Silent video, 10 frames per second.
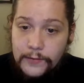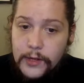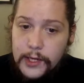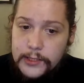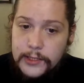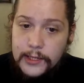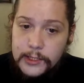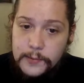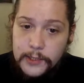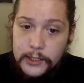of the hunting
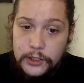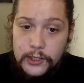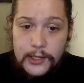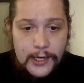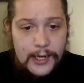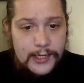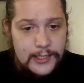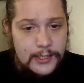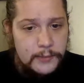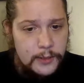expedition. It
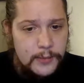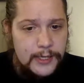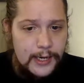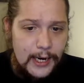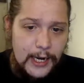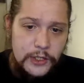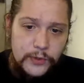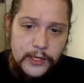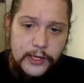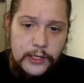seems to me that Haj
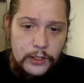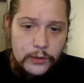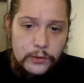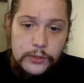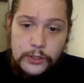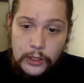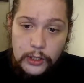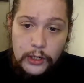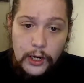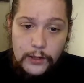Rita and you,
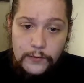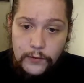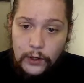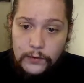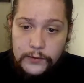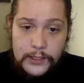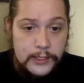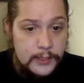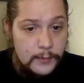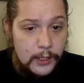sir, are involved
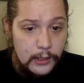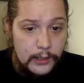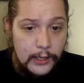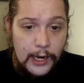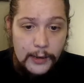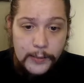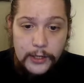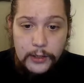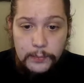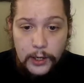in smuggling. I
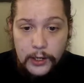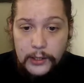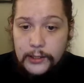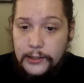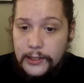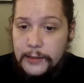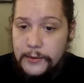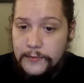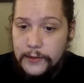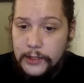beg your pardon. Let
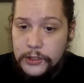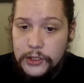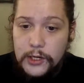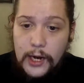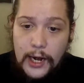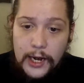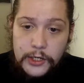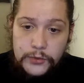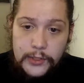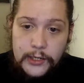me finish.
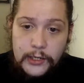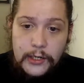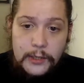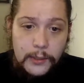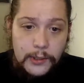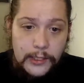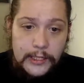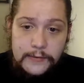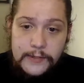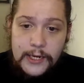Haj Rita
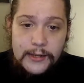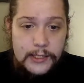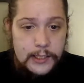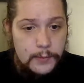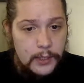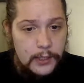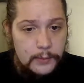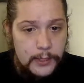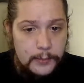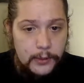believes that smuggling
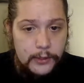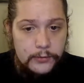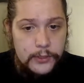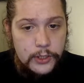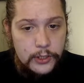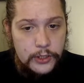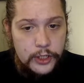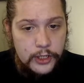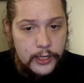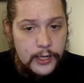people on the return
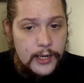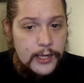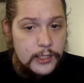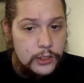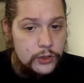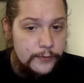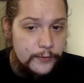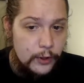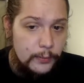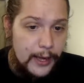journey is a
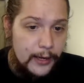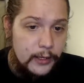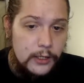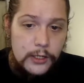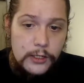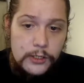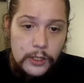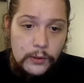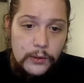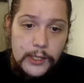trivial matter,
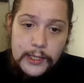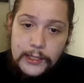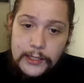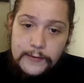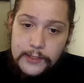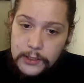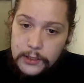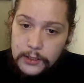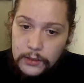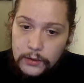so he leaves it
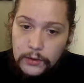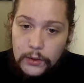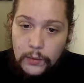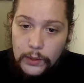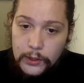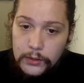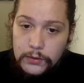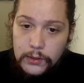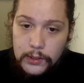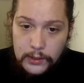to you, while
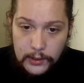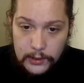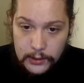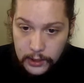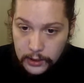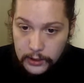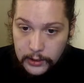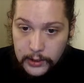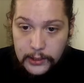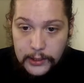you, in
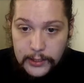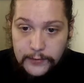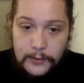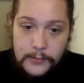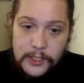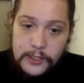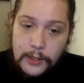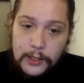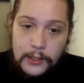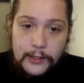turn, leave him the
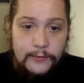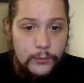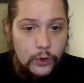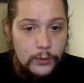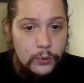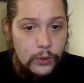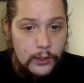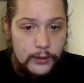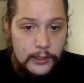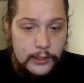smuggling of more
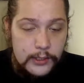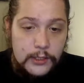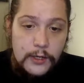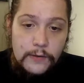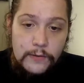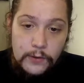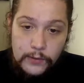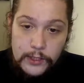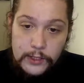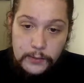important things for a
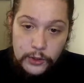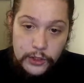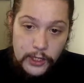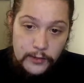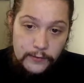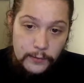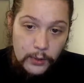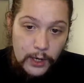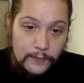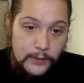reasonable share of the
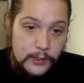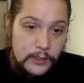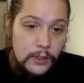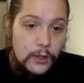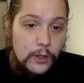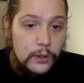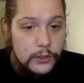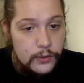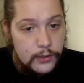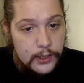profits. Or
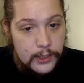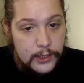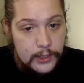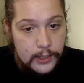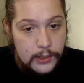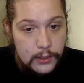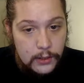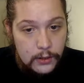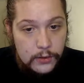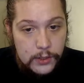do you think he doesn't
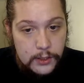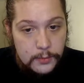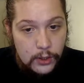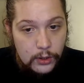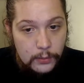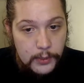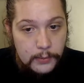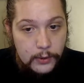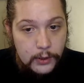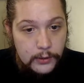know you smuggle
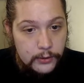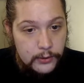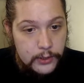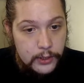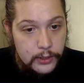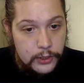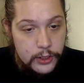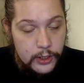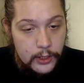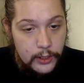people on their return
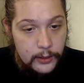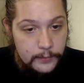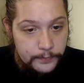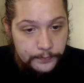journey?"